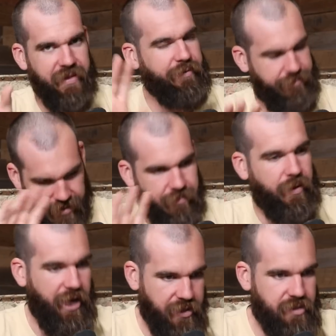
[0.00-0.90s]
thing. Yep,
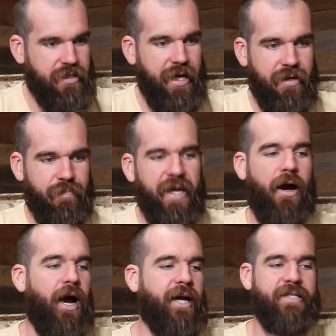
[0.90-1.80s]
I understand. But yeah,
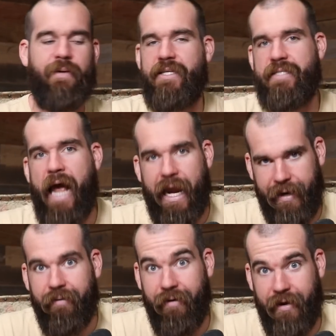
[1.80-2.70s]
I see what you're
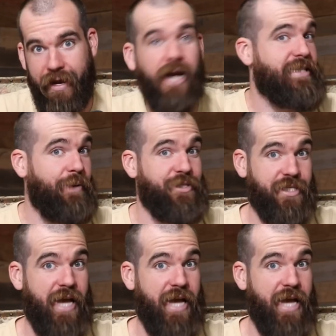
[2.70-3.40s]
saying, okay? I see what you're